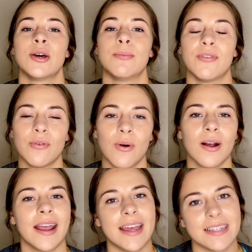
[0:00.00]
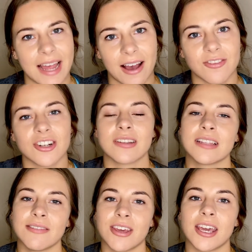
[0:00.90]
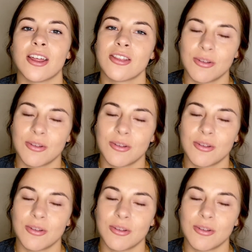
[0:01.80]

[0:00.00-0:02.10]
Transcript: before and after leaving the